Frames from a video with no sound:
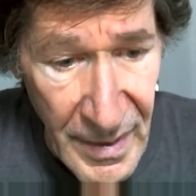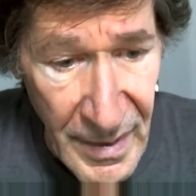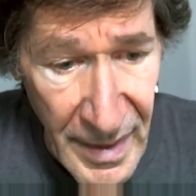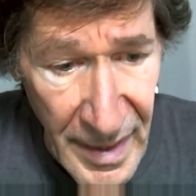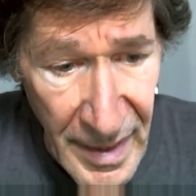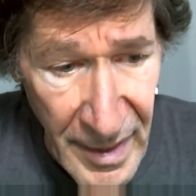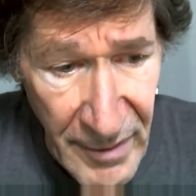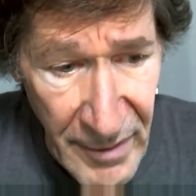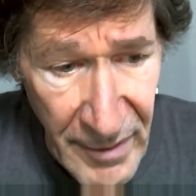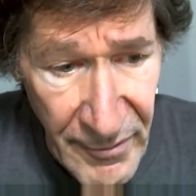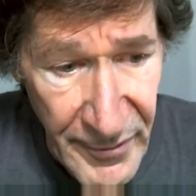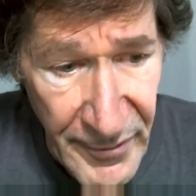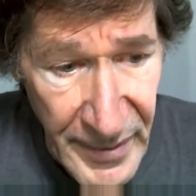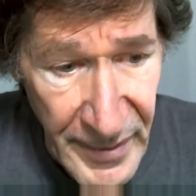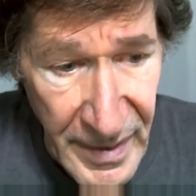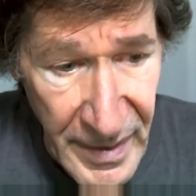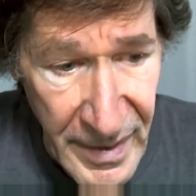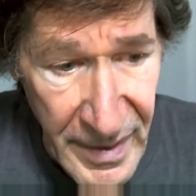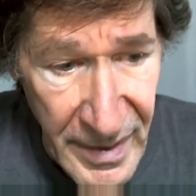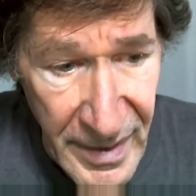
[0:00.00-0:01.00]

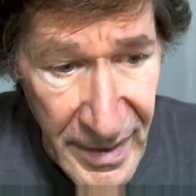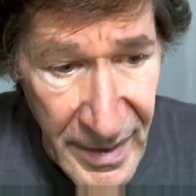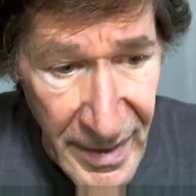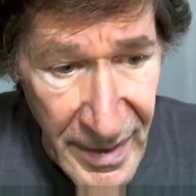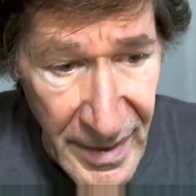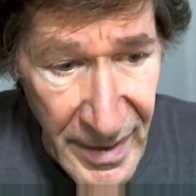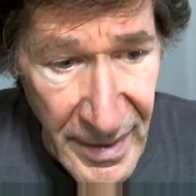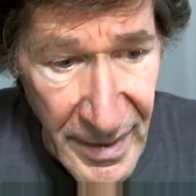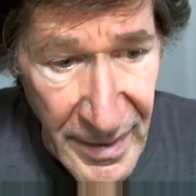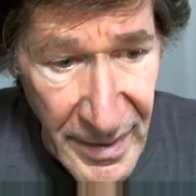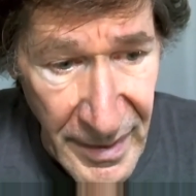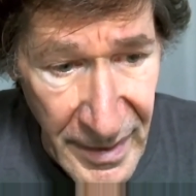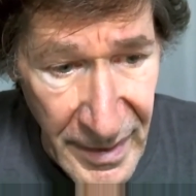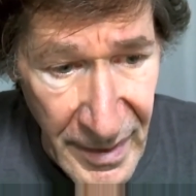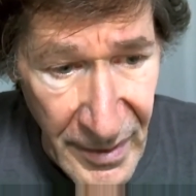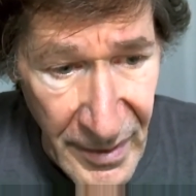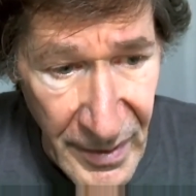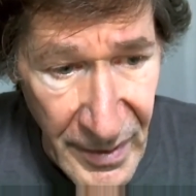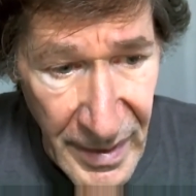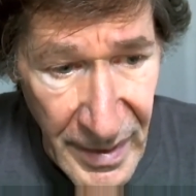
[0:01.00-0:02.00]
infant, you
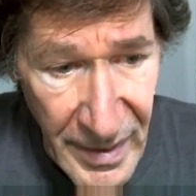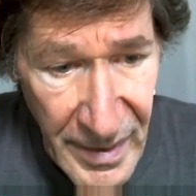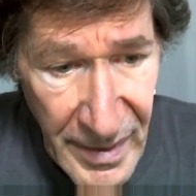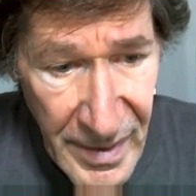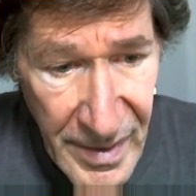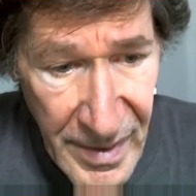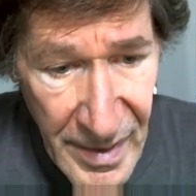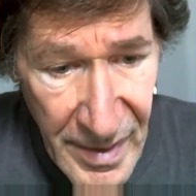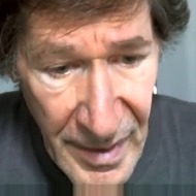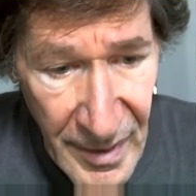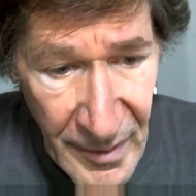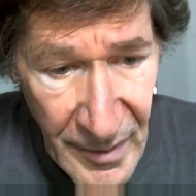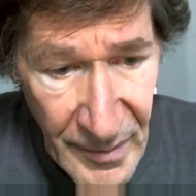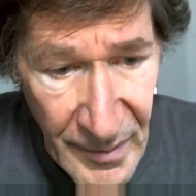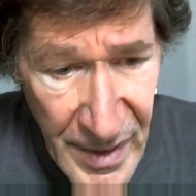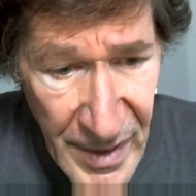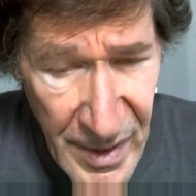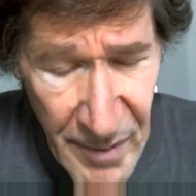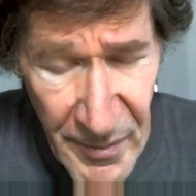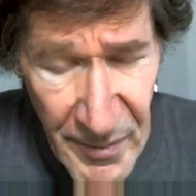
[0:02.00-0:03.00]
know, is
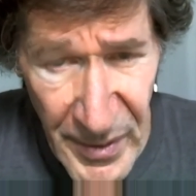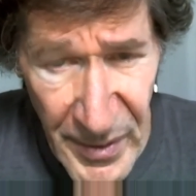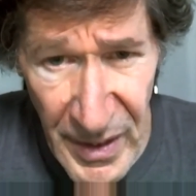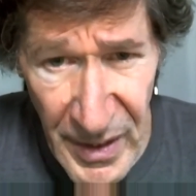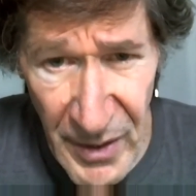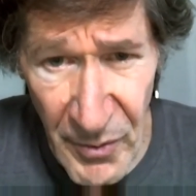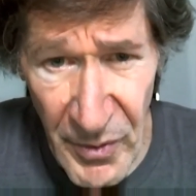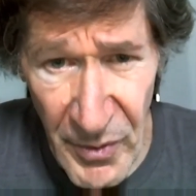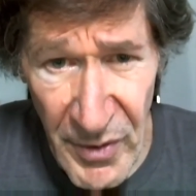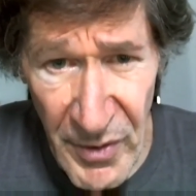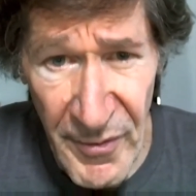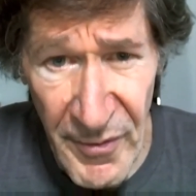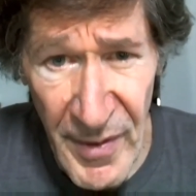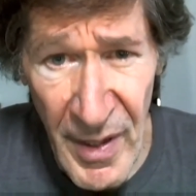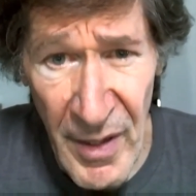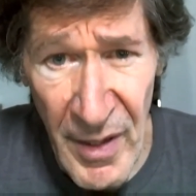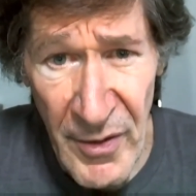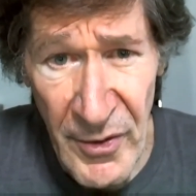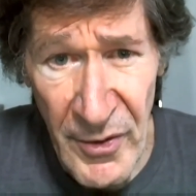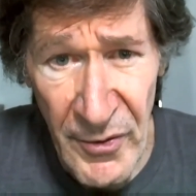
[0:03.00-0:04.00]
competing with the
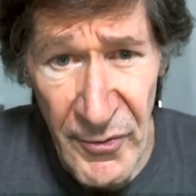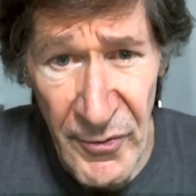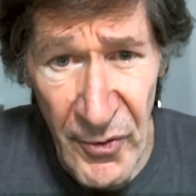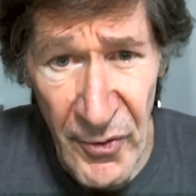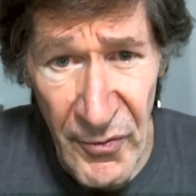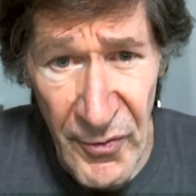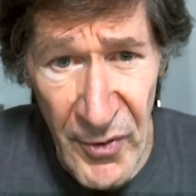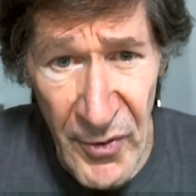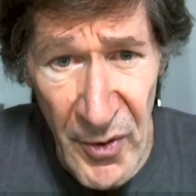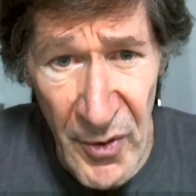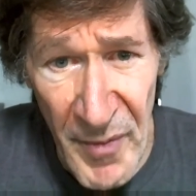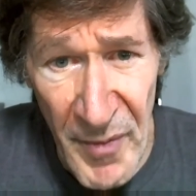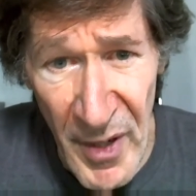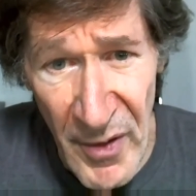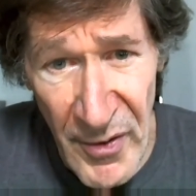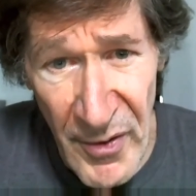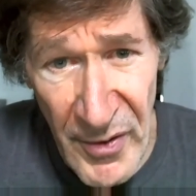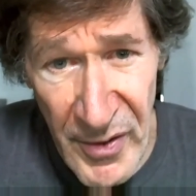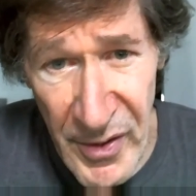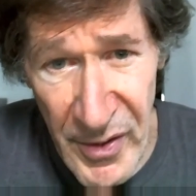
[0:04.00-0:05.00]
father for the
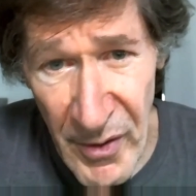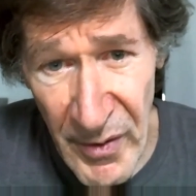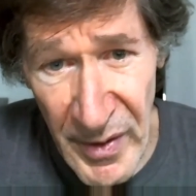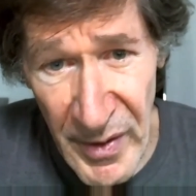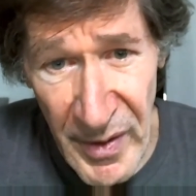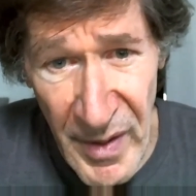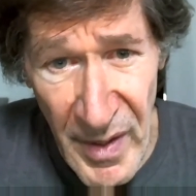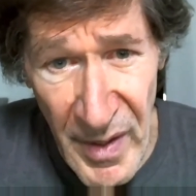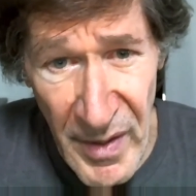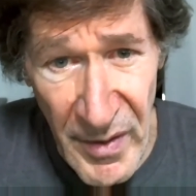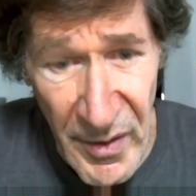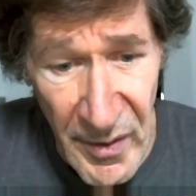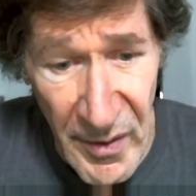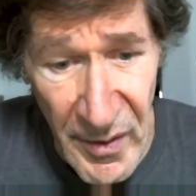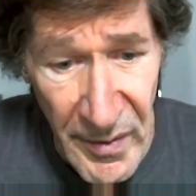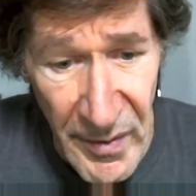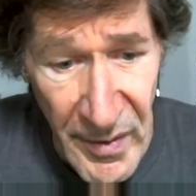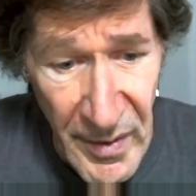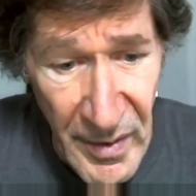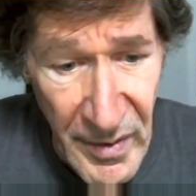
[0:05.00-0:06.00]
mother, so that
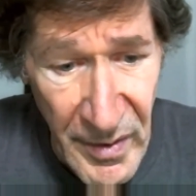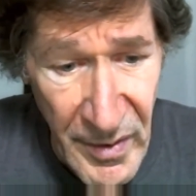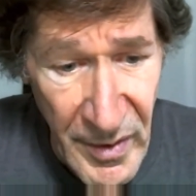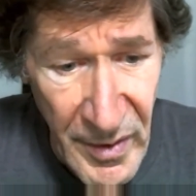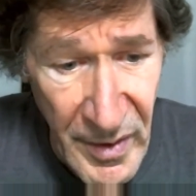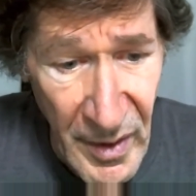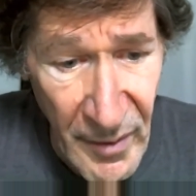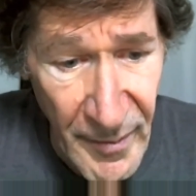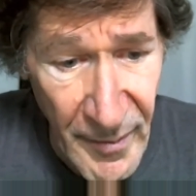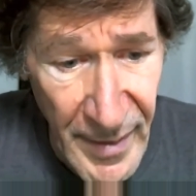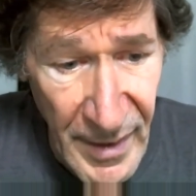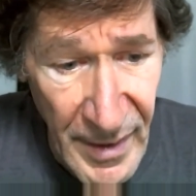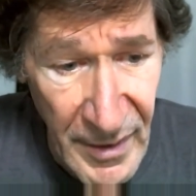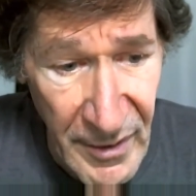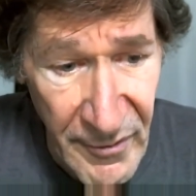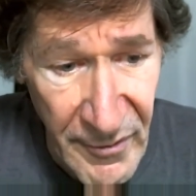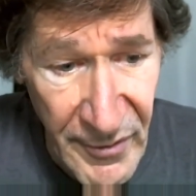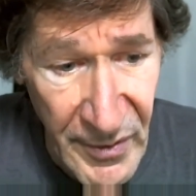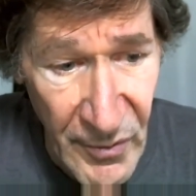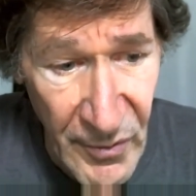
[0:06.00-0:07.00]
the young male
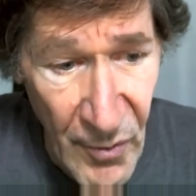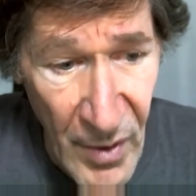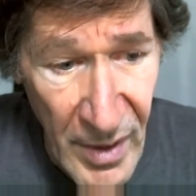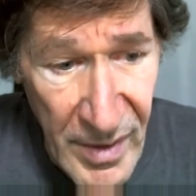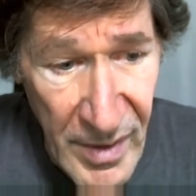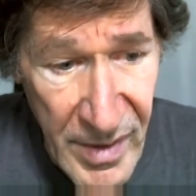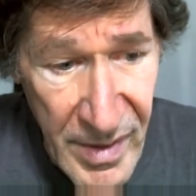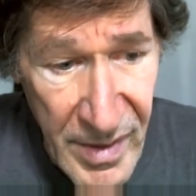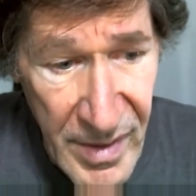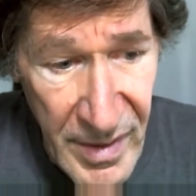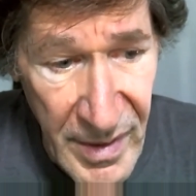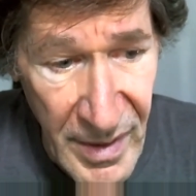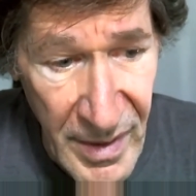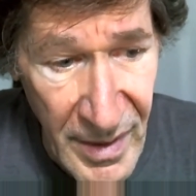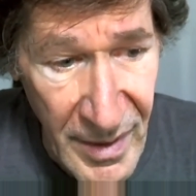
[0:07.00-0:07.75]
infant wants the